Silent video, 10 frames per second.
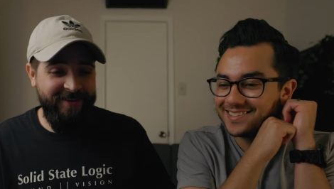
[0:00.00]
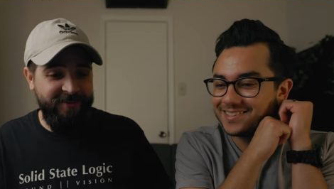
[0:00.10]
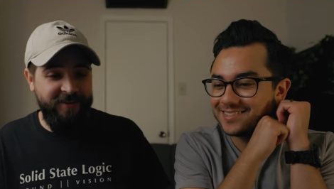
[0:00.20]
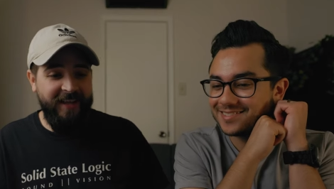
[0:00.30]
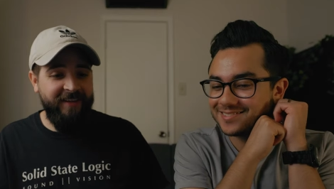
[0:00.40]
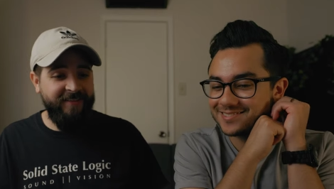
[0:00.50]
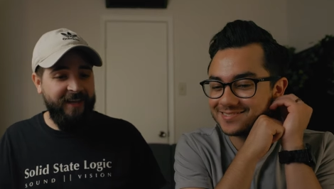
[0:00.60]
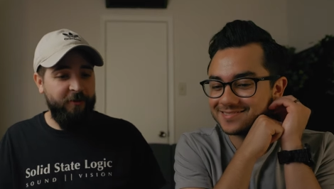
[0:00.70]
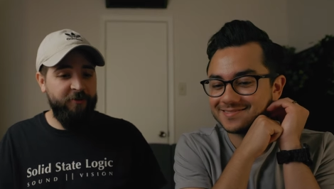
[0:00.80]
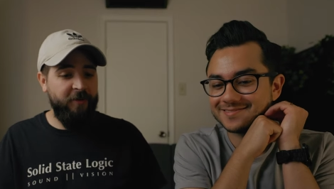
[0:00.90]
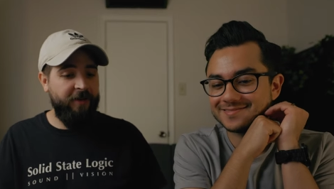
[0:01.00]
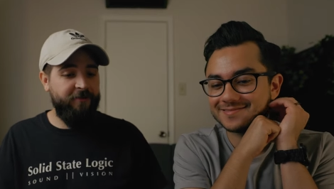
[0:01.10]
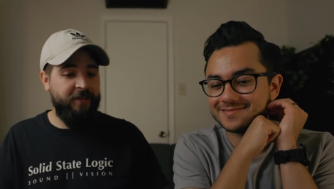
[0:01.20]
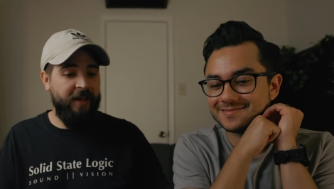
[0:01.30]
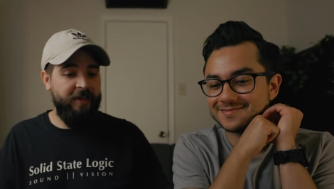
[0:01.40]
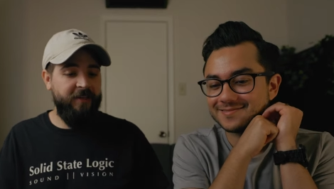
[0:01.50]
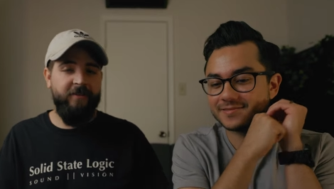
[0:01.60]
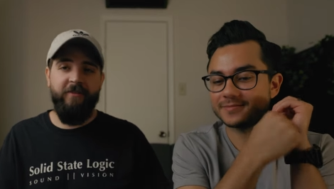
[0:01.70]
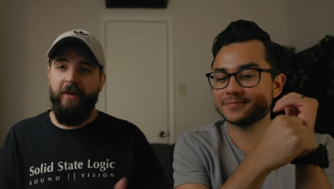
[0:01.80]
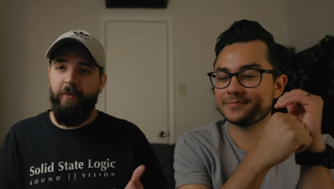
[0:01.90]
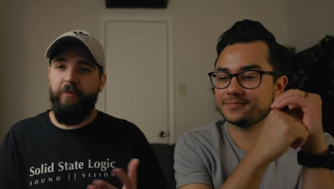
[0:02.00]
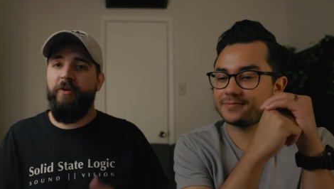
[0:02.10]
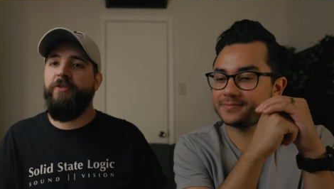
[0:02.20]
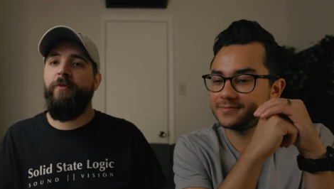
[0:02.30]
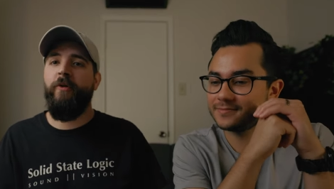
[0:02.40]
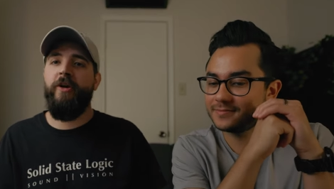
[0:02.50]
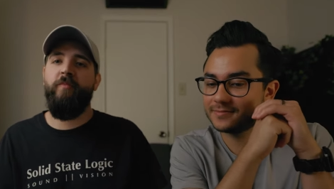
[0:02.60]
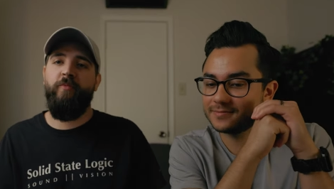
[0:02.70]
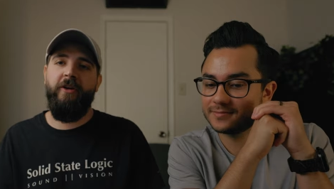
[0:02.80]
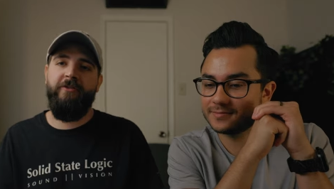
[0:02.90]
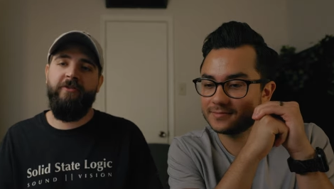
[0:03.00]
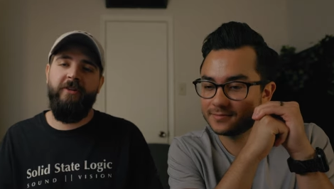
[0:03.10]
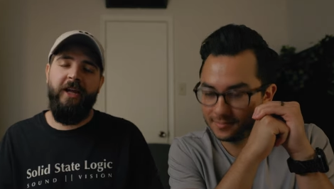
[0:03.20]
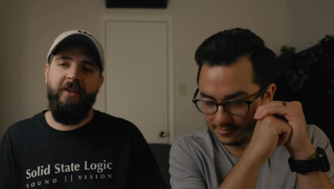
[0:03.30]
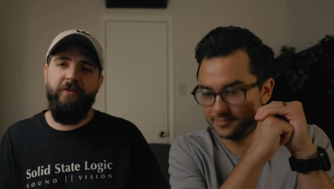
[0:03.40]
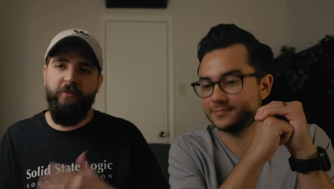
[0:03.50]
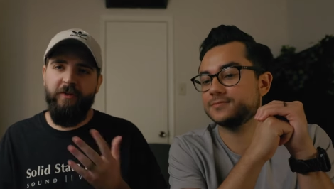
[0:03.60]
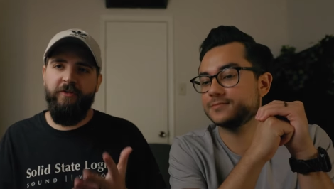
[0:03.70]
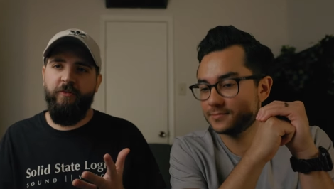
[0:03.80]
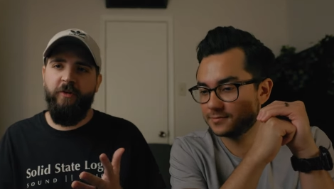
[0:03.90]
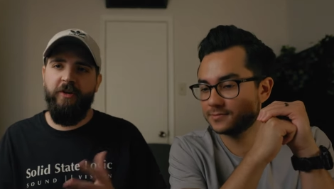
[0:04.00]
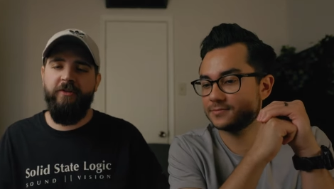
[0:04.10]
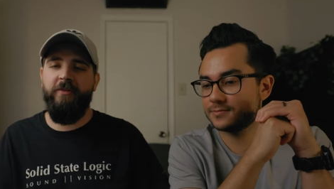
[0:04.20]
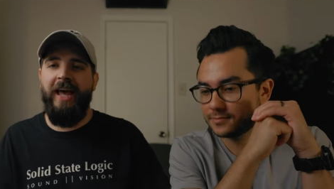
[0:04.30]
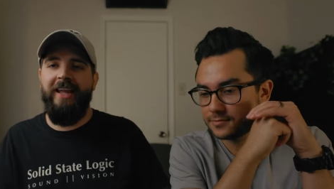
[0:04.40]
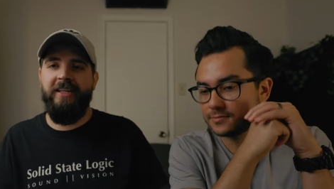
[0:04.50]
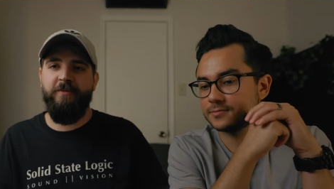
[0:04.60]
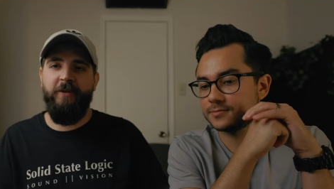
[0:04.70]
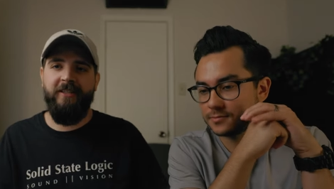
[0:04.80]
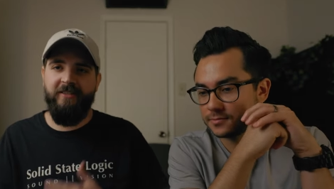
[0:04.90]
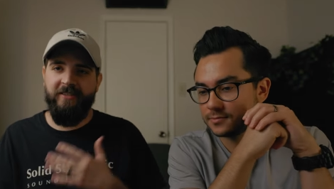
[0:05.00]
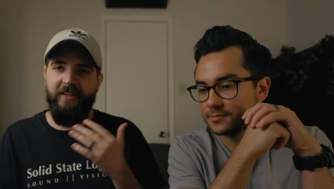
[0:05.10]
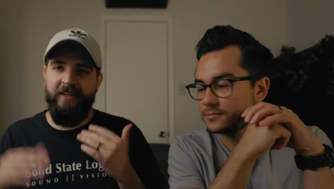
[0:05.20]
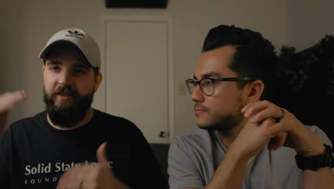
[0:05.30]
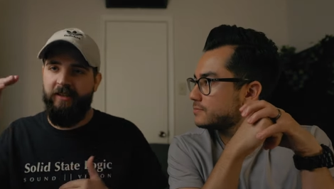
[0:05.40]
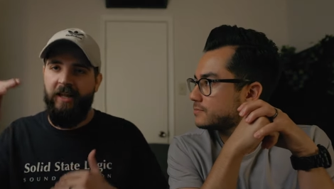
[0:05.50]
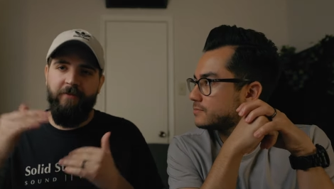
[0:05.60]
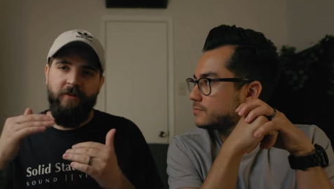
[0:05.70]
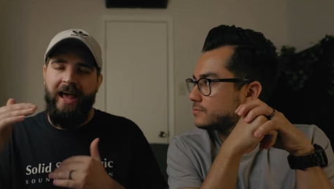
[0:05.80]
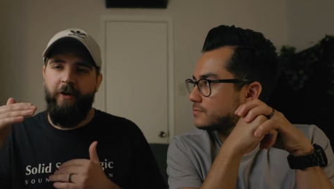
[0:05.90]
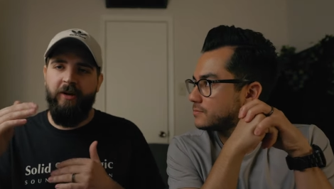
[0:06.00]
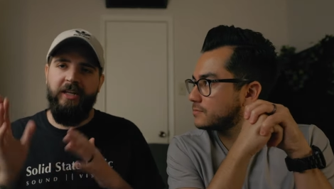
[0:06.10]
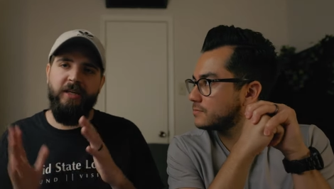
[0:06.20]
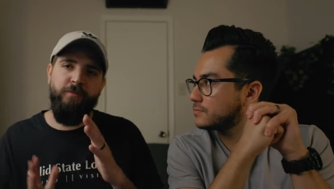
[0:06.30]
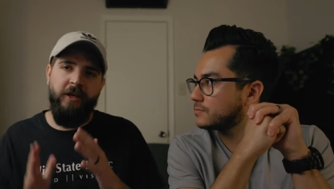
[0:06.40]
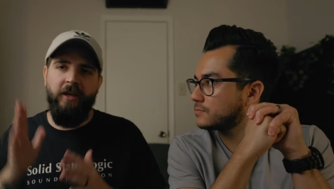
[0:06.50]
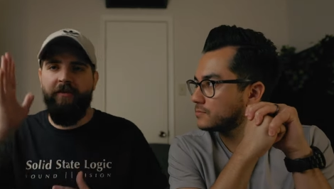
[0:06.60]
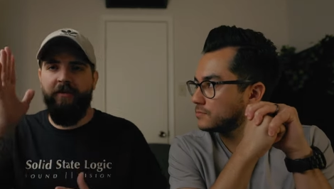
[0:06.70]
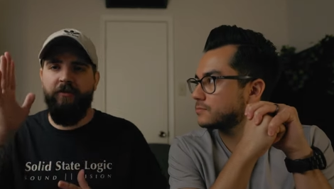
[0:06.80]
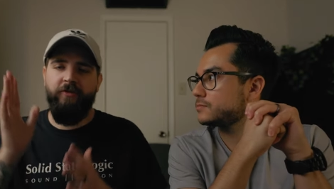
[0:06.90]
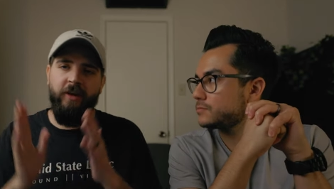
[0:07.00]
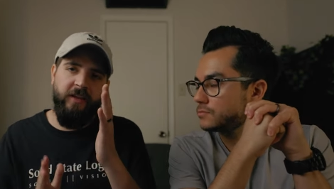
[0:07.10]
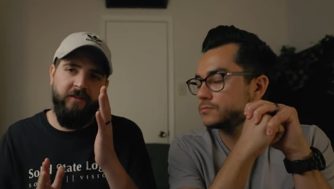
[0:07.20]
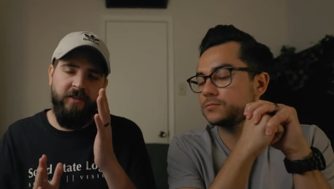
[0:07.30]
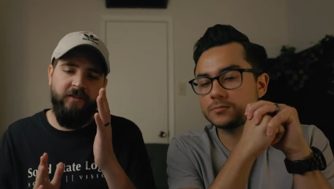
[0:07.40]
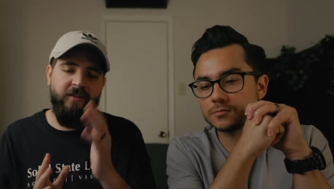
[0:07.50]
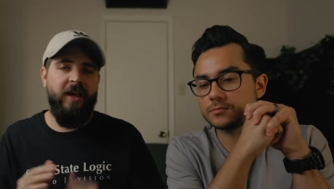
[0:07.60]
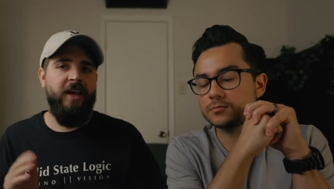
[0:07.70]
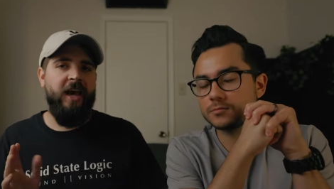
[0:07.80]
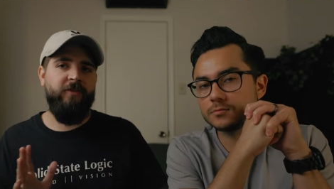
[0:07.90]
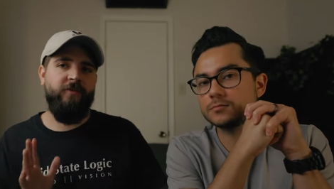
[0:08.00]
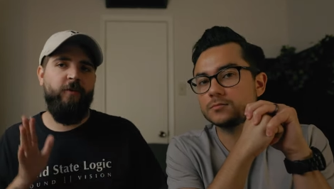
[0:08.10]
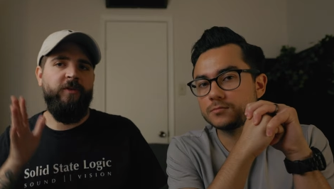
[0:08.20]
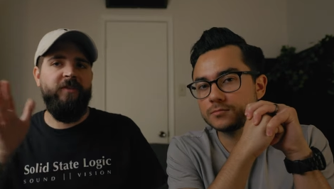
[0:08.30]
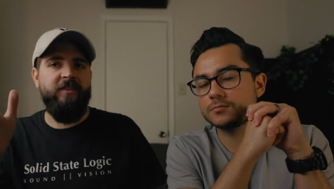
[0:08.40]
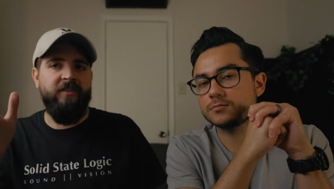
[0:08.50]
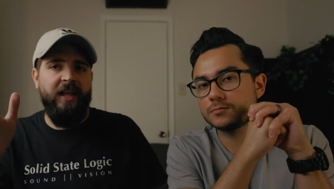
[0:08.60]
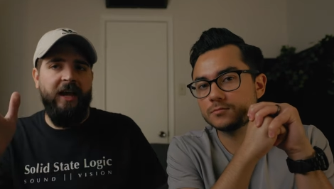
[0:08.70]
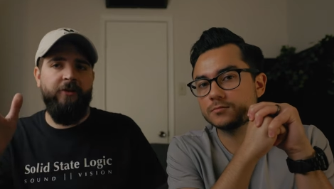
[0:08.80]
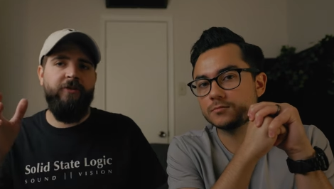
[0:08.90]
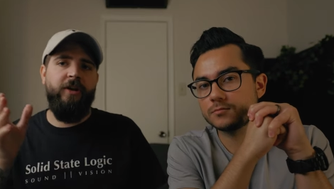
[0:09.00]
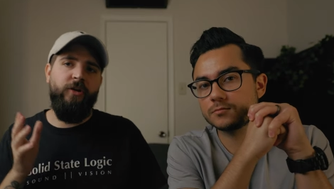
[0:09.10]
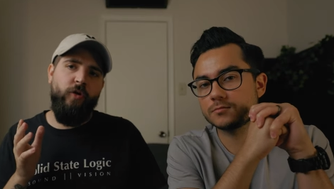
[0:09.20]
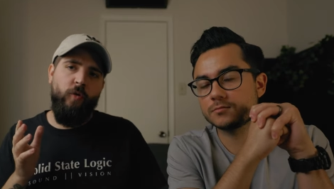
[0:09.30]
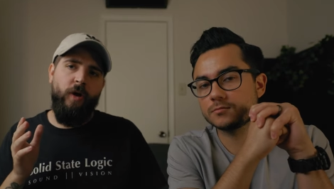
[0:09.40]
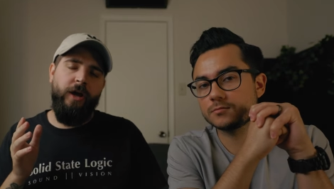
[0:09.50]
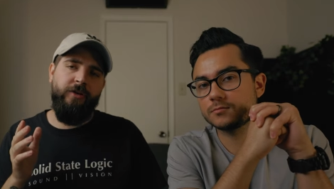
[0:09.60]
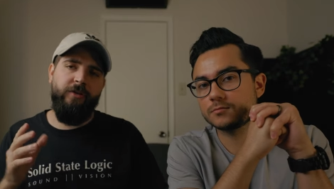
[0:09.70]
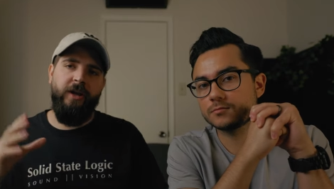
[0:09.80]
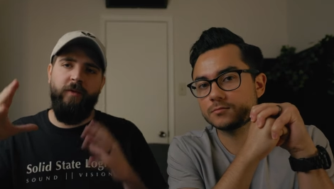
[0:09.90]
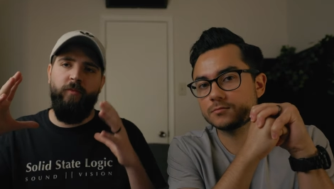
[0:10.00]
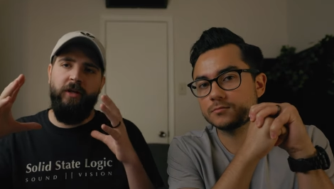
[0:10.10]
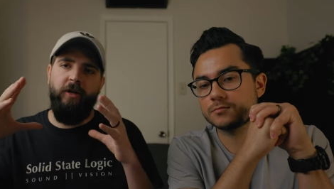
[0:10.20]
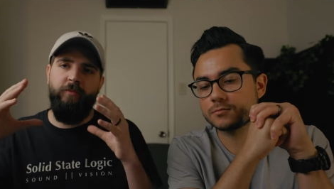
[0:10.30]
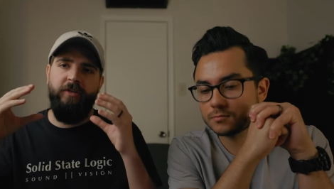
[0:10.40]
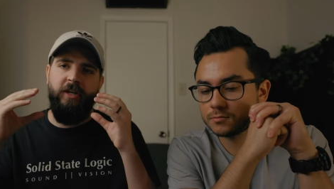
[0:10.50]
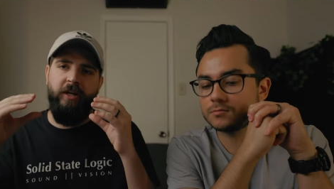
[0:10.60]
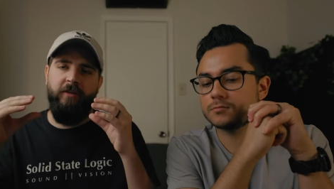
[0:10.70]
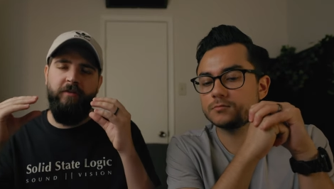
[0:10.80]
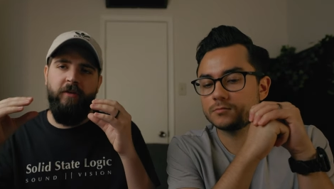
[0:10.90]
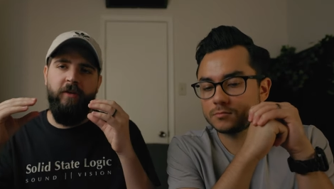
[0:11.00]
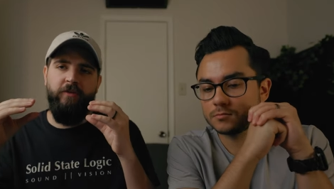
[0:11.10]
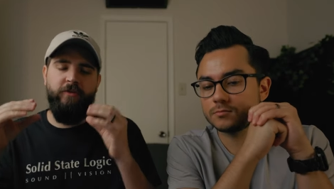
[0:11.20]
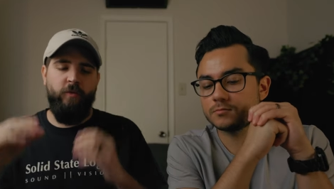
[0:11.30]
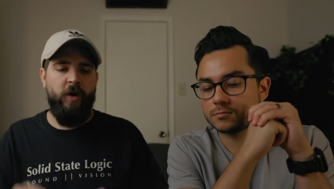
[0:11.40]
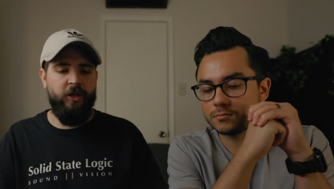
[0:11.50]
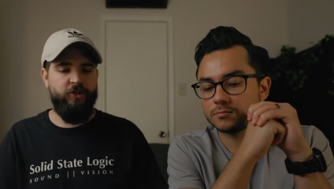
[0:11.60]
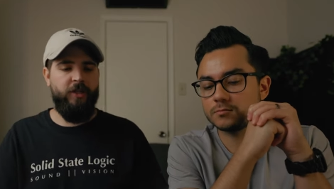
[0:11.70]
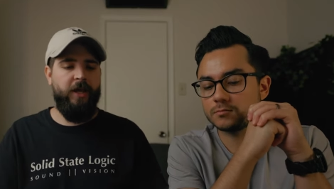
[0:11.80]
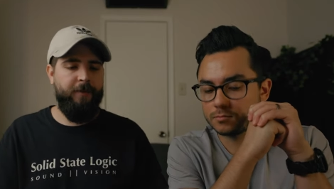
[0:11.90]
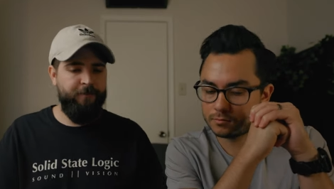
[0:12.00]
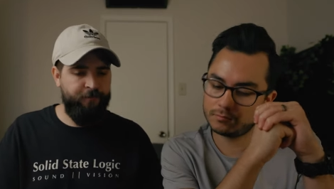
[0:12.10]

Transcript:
Speaker 1: so the next thing I would do after that is I would reach for a compressor. And the reason you want to do that is because it's going to level out any peaks and transients as your voice gets louder and quieter and it will help to kind of squash that.